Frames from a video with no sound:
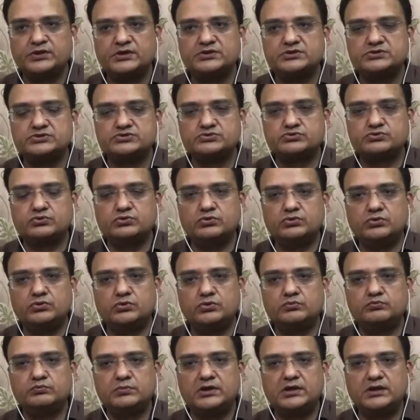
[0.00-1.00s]

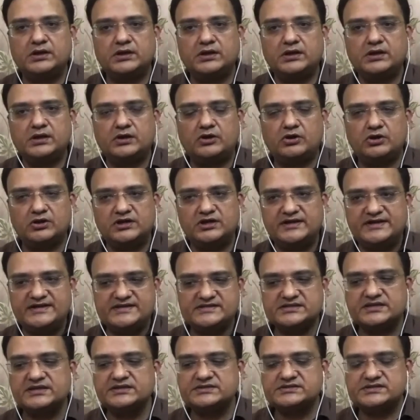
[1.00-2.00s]
So on a
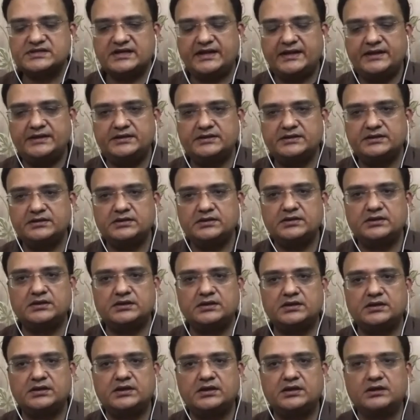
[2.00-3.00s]
desking side,
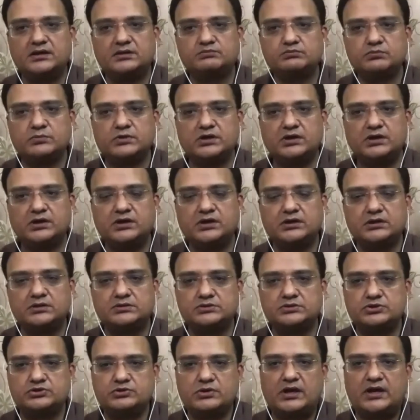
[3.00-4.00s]

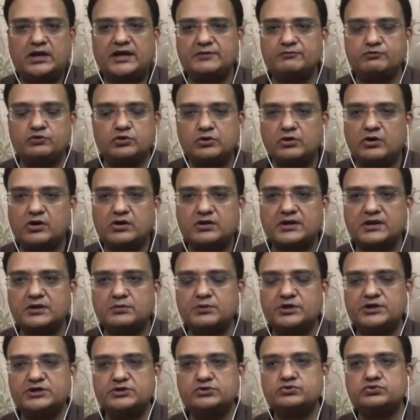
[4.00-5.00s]
I would not
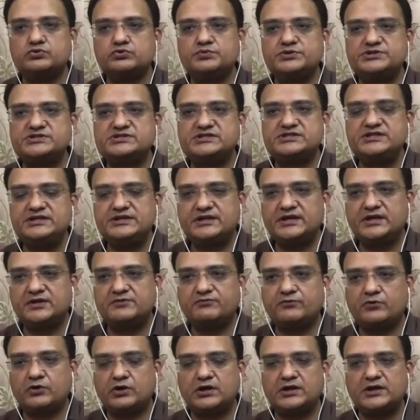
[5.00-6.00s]
recommend you to be seated
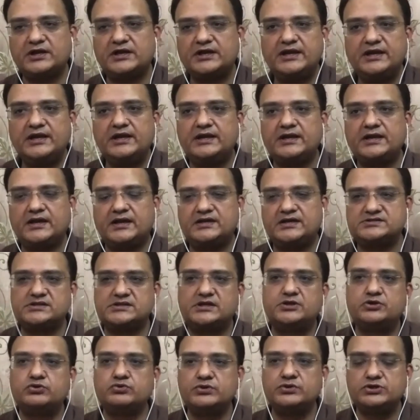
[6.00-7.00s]
for 8 hours
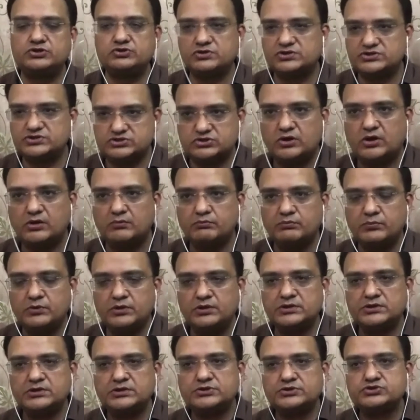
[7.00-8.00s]
and doing your job.
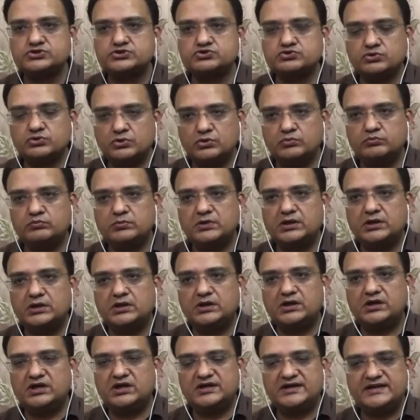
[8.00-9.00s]
So
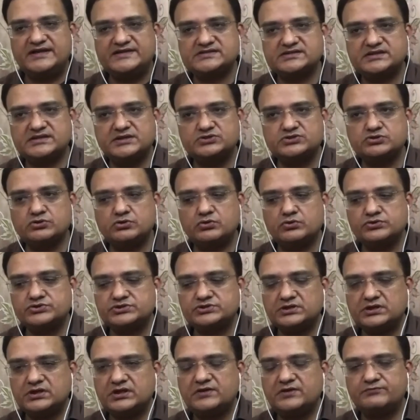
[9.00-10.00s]
a desking
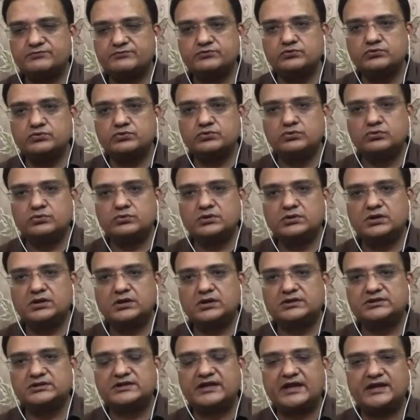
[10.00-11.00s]
solution, if you
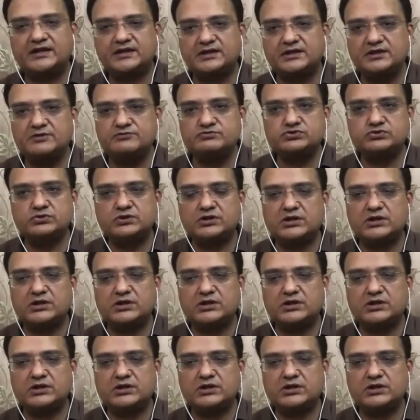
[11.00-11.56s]
that gives you a